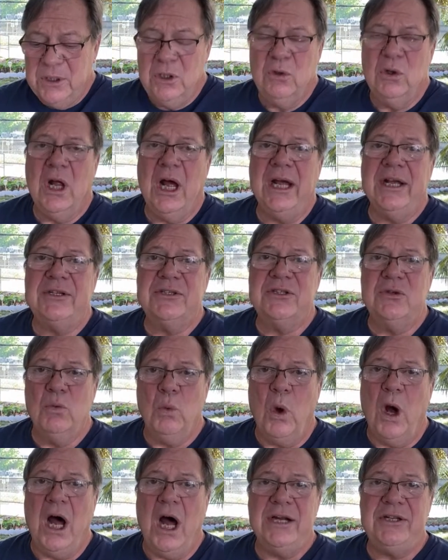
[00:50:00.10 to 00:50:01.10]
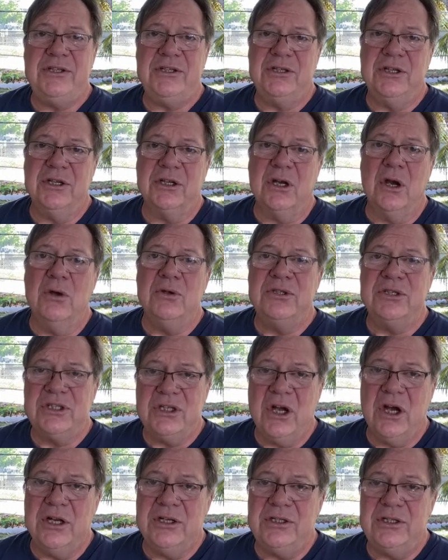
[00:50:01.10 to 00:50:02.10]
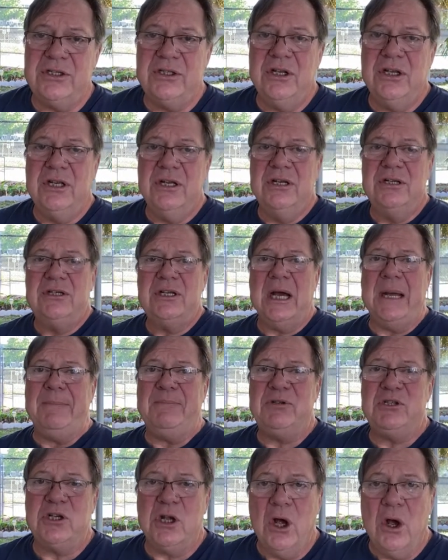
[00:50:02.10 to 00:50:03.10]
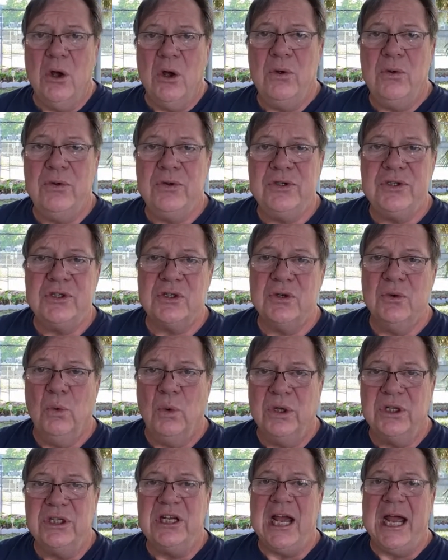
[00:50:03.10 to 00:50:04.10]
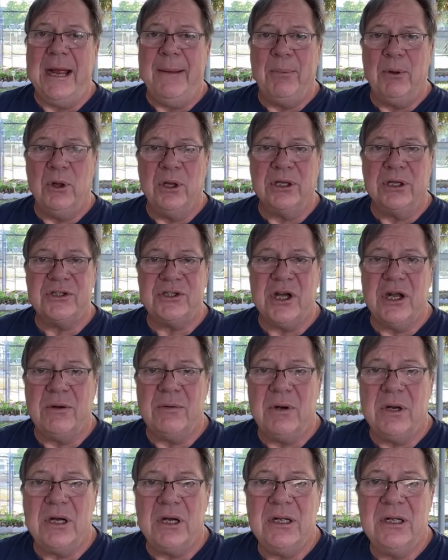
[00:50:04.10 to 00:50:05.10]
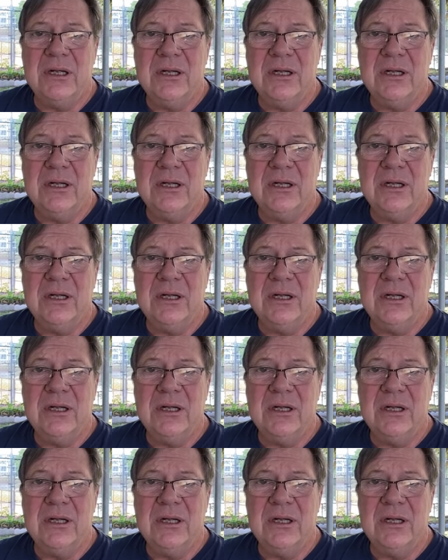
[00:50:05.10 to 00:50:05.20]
who likes to watch the ghost hunt type shows on cable, etc.,